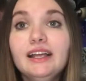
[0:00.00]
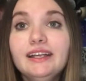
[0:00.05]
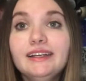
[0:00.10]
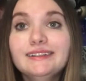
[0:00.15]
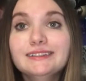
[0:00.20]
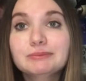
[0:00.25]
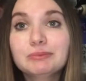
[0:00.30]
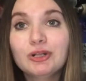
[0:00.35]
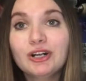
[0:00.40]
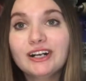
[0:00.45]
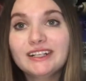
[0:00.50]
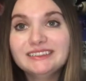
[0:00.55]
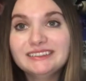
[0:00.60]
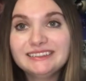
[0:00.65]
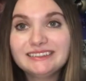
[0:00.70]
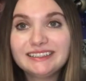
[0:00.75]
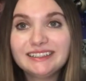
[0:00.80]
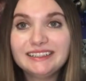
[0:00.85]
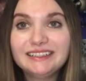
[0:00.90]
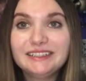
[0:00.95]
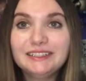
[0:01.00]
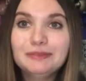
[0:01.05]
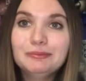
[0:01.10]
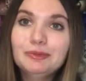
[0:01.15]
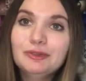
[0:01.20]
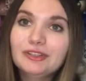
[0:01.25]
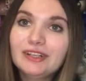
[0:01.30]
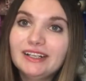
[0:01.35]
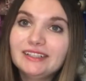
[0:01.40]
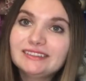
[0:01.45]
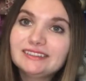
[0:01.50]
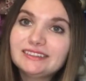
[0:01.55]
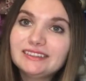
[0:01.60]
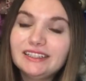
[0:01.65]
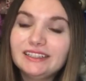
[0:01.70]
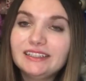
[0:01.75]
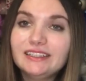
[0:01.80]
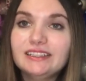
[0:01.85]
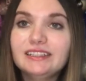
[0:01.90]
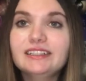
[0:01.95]
is blonde, skinny, brunette,
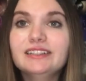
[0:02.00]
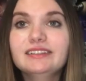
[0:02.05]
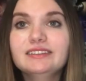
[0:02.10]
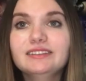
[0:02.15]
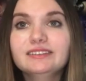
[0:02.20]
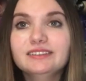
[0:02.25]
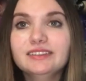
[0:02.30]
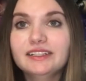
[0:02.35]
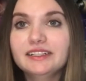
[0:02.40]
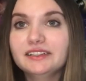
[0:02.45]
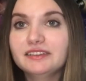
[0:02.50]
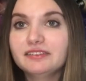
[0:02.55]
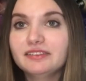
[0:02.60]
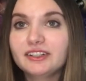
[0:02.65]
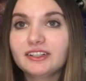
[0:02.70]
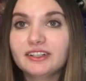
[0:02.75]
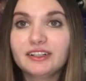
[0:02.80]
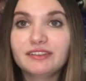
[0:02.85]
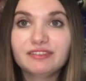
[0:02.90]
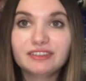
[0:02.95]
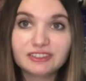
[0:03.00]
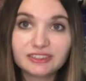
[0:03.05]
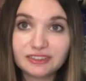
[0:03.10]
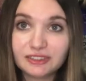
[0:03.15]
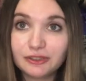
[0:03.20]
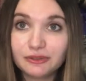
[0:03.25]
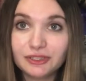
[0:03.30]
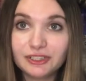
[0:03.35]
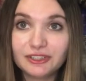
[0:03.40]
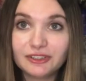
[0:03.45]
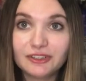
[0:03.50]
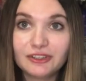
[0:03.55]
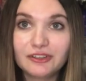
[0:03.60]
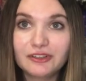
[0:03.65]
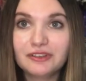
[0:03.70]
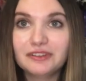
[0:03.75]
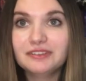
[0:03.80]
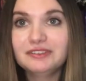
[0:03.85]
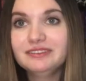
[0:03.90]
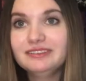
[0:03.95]
skinny, like very visco-y
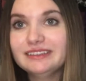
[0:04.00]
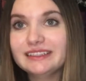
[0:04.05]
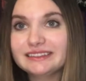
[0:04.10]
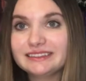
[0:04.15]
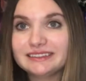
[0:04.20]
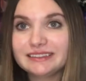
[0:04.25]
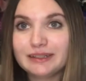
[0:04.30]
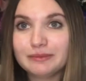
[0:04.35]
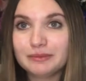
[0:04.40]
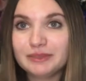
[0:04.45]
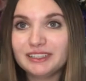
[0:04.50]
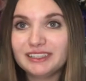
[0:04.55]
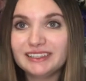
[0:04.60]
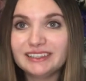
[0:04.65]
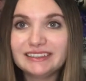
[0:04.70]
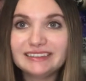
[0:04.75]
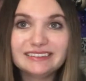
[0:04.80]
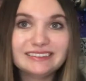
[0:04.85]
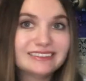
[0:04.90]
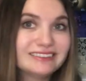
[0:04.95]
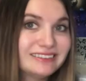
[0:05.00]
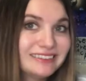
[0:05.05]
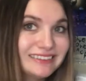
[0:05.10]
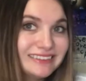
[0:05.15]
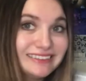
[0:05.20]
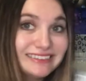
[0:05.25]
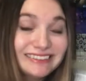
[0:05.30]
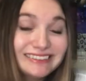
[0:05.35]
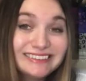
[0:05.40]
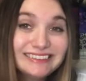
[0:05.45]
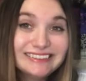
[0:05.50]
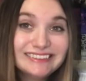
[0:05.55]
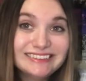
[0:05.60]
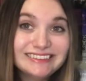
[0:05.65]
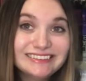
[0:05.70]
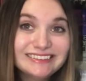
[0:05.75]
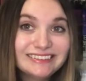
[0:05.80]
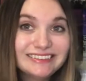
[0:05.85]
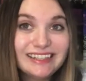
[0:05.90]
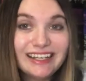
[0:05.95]
girl. That's not me.
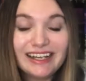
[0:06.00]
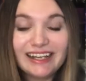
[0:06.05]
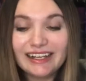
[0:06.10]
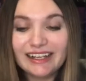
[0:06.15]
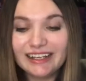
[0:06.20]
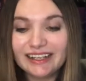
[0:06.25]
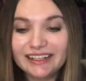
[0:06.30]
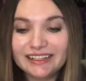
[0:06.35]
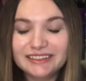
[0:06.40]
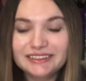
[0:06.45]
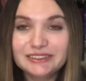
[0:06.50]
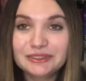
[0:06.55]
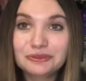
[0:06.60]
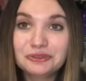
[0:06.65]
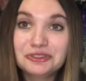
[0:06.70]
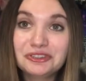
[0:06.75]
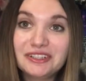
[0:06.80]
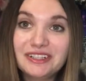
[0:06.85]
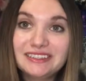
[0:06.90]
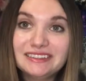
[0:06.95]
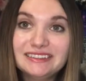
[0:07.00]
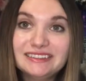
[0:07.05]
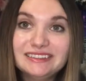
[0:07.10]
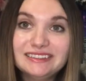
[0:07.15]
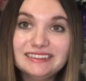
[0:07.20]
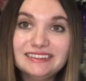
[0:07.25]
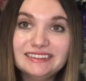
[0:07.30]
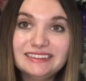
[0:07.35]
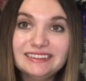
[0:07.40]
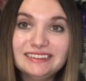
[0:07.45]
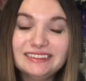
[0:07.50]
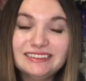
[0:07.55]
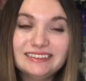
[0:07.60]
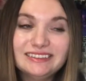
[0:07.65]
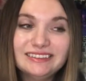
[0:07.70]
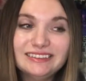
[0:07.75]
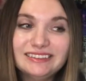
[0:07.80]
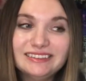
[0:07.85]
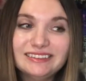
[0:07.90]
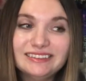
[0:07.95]
I don't dress
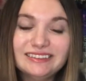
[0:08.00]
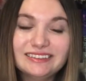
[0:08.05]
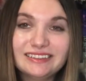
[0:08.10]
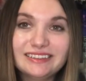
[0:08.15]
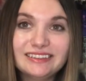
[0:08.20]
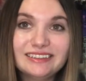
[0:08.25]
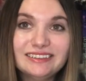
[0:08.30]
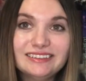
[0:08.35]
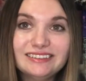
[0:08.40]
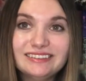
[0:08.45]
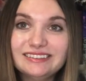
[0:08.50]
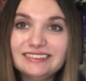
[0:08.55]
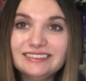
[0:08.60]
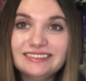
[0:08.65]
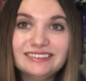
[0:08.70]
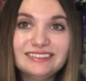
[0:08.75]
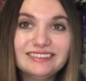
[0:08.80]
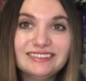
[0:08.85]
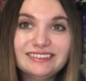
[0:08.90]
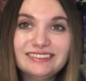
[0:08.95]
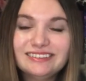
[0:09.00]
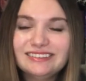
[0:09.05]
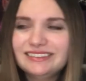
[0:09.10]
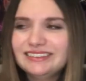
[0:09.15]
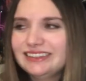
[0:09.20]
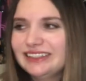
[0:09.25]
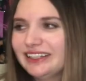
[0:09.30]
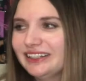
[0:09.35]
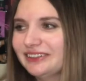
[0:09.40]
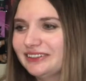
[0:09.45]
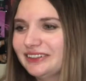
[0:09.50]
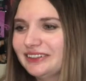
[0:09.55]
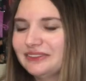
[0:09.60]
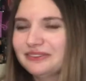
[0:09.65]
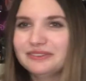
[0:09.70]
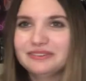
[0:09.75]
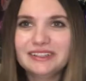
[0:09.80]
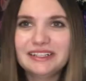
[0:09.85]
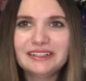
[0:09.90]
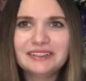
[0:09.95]
like, I don't
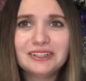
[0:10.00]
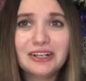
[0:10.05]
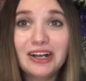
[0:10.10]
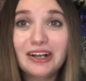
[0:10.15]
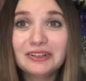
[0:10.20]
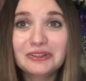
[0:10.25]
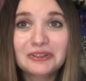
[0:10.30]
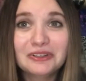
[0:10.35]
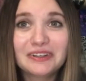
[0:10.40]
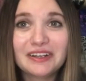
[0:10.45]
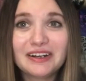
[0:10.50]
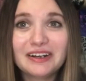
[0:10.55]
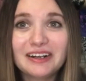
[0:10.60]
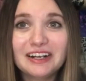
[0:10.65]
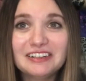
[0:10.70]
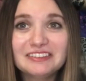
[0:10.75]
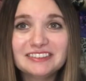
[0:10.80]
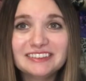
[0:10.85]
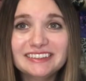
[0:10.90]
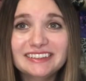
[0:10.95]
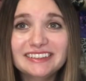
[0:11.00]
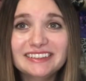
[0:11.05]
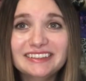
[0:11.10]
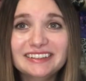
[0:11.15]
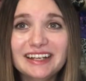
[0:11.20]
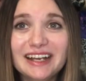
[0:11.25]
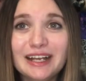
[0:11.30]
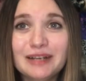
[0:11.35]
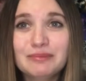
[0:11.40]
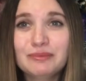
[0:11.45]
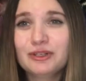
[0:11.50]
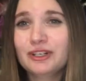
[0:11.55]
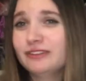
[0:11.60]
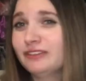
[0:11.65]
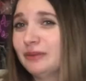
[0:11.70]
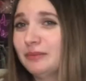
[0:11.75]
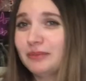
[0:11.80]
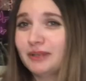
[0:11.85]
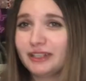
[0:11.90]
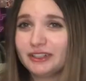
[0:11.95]
know, in color that often. I'm more of
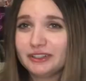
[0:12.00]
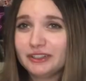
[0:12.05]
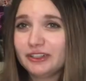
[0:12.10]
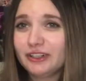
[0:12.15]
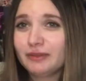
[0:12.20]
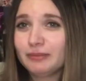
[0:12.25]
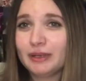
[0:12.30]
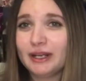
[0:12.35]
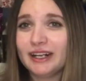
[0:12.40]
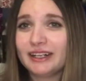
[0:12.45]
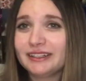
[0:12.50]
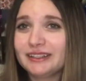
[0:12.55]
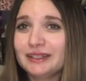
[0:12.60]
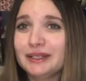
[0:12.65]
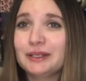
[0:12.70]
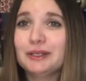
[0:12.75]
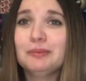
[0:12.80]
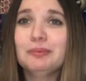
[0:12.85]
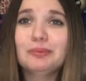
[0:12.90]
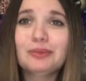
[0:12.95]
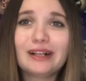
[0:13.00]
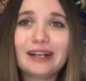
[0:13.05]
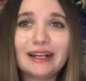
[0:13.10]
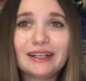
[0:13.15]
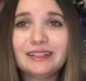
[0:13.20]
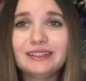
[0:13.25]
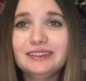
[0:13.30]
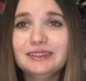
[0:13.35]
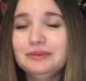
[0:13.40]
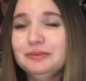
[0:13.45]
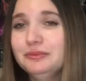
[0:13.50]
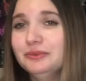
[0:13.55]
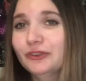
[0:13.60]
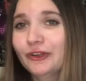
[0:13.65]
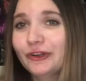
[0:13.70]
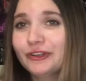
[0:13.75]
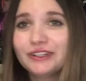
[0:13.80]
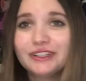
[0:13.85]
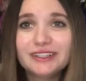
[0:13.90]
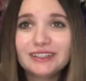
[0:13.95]
a monochromatic black
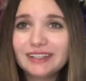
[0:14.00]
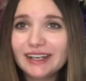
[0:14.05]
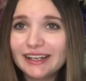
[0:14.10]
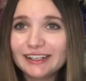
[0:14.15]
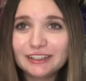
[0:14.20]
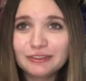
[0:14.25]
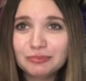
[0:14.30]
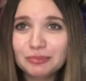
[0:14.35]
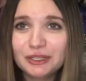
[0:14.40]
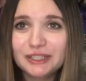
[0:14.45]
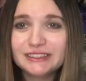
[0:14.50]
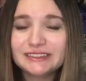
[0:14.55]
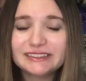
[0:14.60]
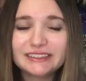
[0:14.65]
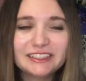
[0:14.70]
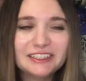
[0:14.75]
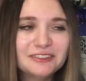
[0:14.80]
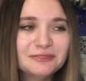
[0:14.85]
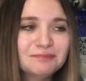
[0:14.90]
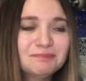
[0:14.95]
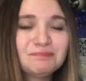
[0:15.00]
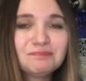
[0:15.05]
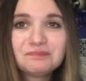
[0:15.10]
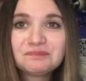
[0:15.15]
look kind of person.